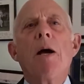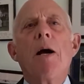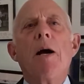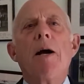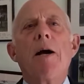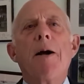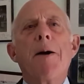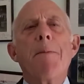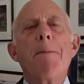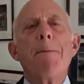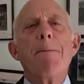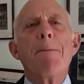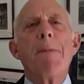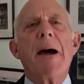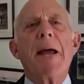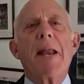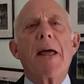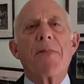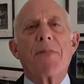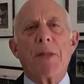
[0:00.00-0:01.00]
And
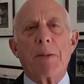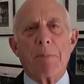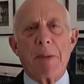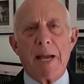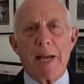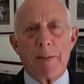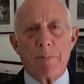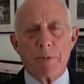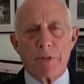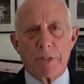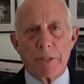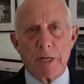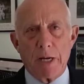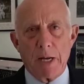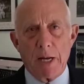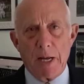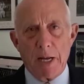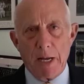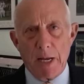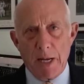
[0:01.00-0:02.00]
I think perhaps
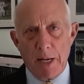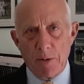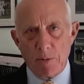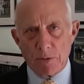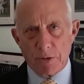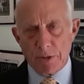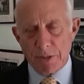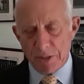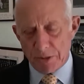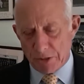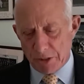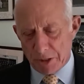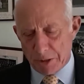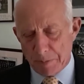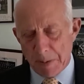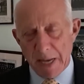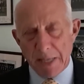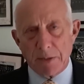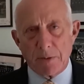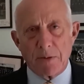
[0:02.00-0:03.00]
I ought to just
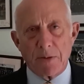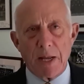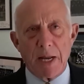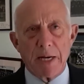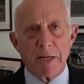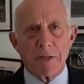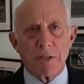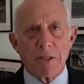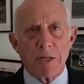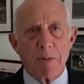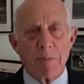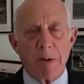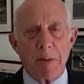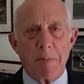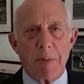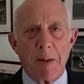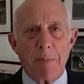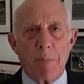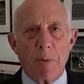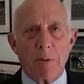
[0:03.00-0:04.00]
expand on that, as so many
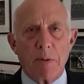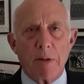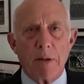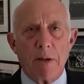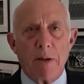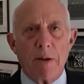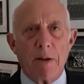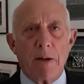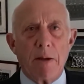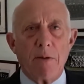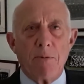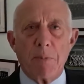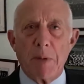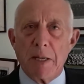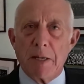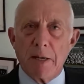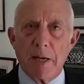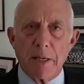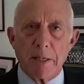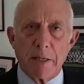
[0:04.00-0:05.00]
people have
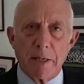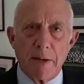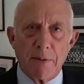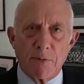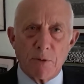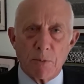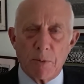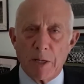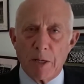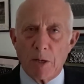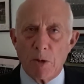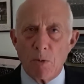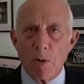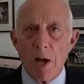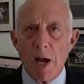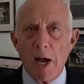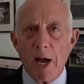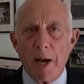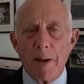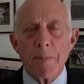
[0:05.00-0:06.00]
been kind enough to
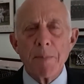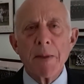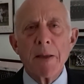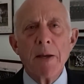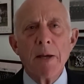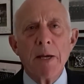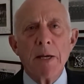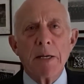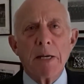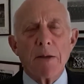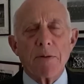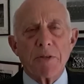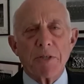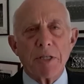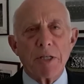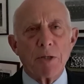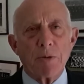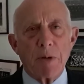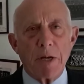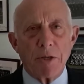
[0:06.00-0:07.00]
inquire. Now, the
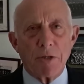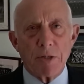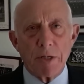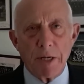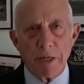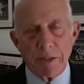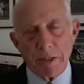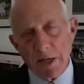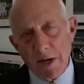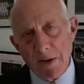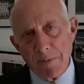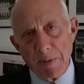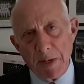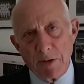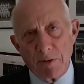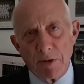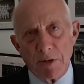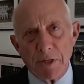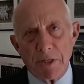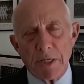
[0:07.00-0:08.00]
situation is, and I've been
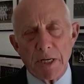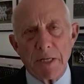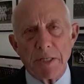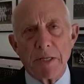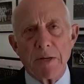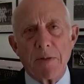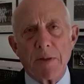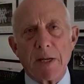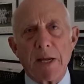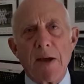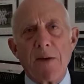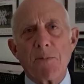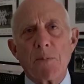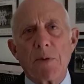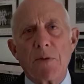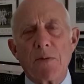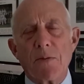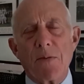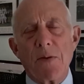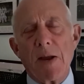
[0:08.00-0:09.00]
criticising the
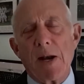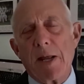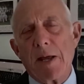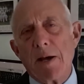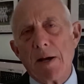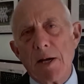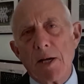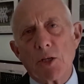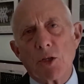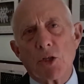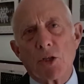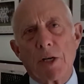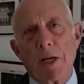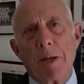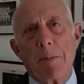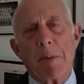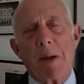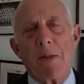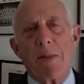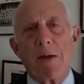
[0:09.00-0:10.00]
government fairly harshly
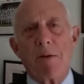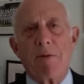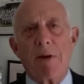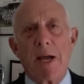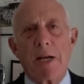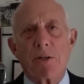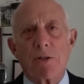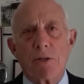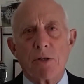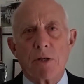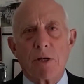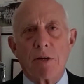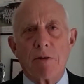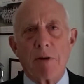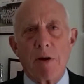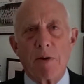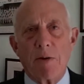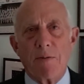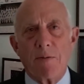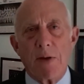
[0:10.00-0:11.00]
about their reaction to
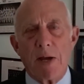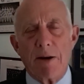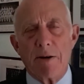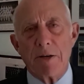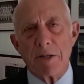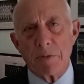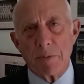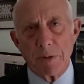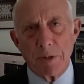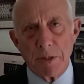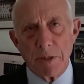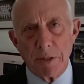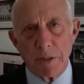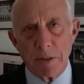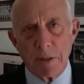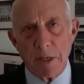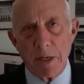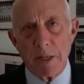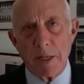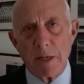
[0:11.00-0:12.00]
coronavirus, which
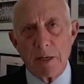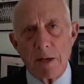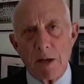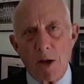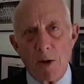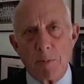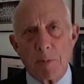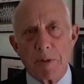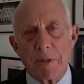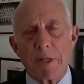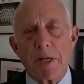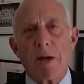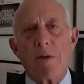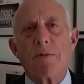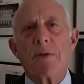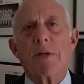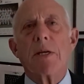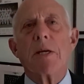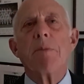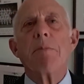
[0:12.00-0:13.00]
is, I think, hopelessly
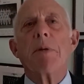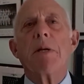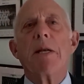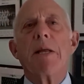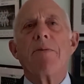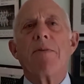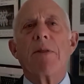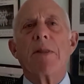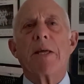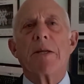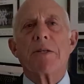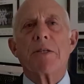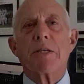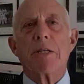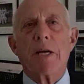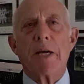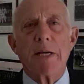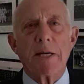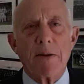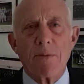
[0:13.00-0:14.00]
overdone, but leaving that
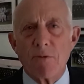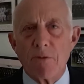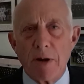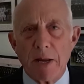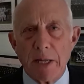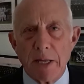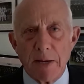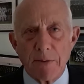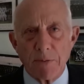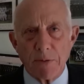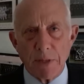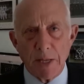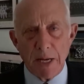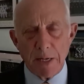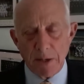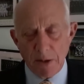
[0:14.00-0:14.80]
aside, I've already covered that,